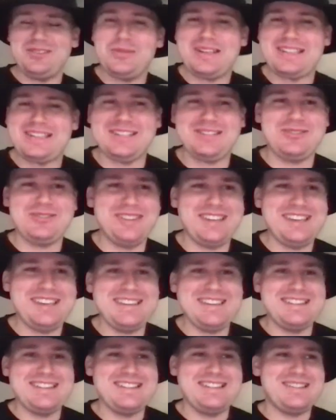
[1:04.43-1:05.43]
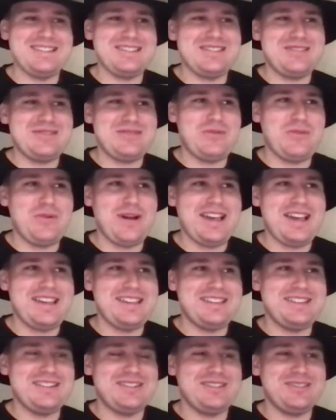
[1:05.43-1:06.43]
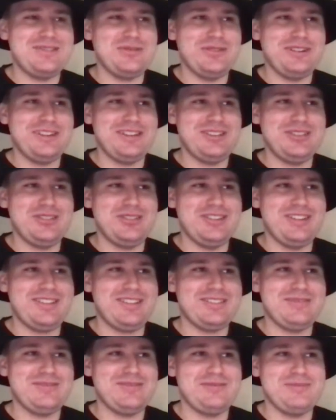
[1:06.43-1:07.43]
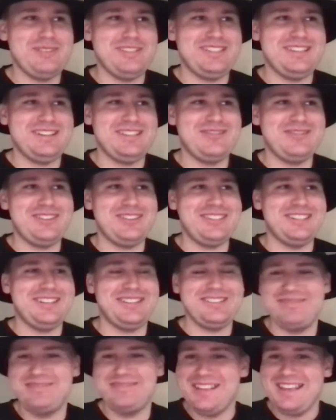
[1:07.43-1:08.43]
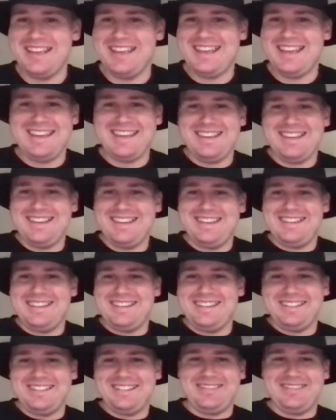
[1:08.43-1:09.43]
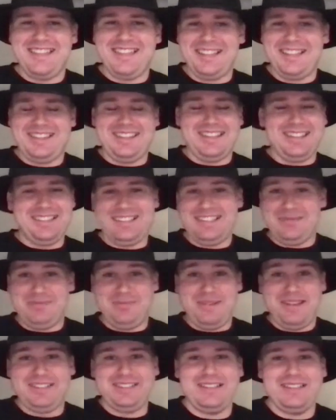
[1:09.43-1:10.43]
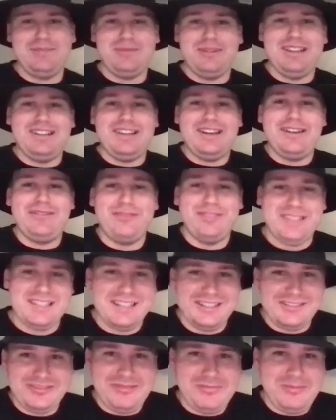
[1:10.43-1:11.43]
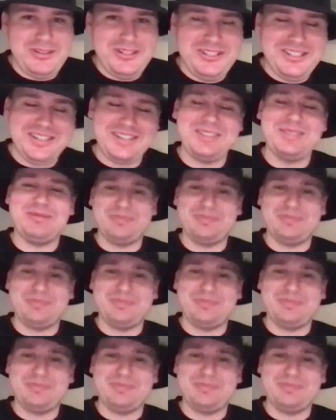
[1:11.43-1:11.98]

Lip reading: always a tricky way, doing an introduction for myself because that's just basically my life is country music.